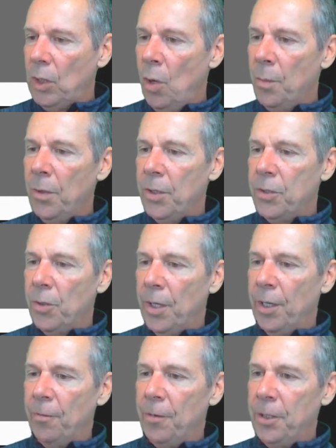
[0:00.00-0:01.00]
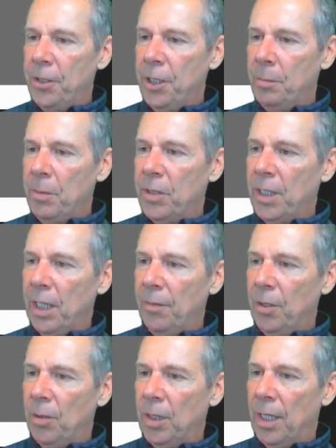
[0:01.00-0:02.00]
Hope you're enjoying your free sheet music.
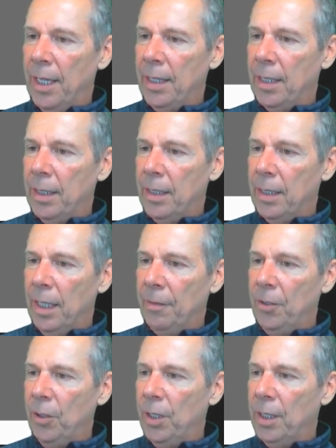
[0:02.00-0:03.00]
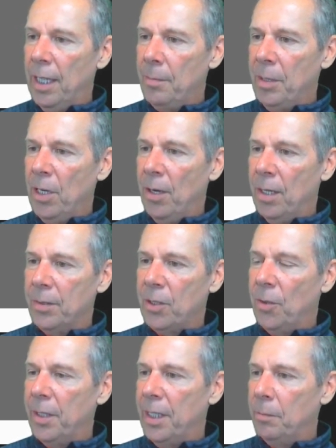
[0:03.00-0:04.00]
If you could let me know how it's
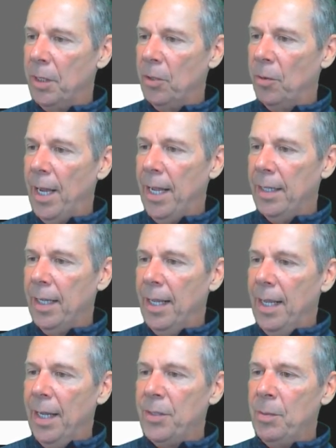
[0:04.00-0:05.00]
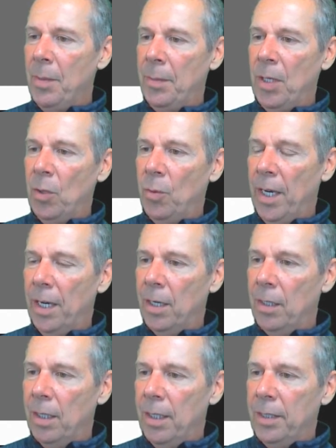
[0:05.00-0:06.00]
going, that'd be great. As you may be
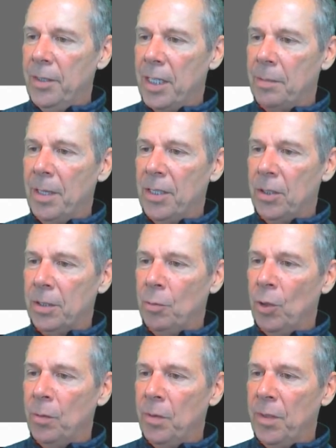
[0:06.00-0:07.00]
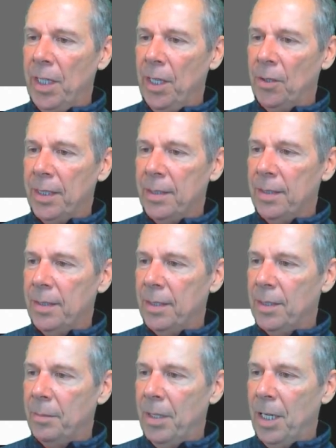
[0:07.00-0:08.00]
aware, Jazzmental is a proven video lesson
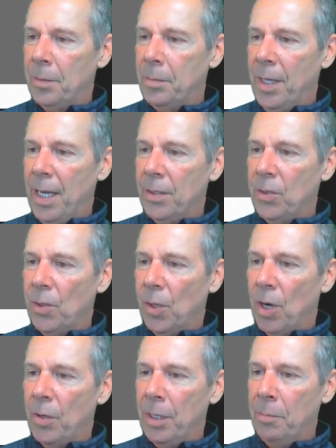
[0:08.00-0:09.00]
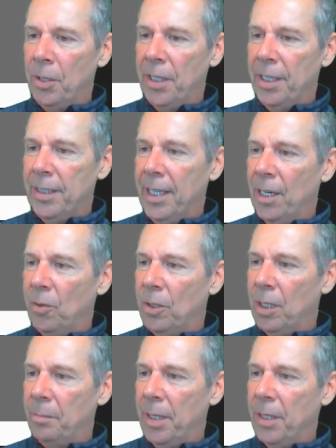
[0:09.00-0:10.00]
system that helps pianists who are already pretty good get a whole
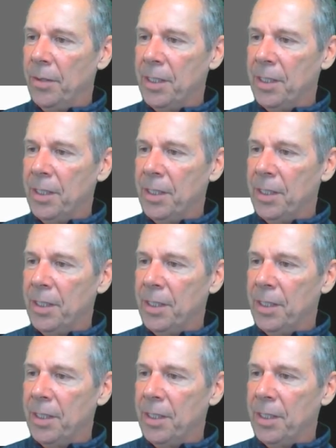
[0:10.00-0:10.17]
lot better.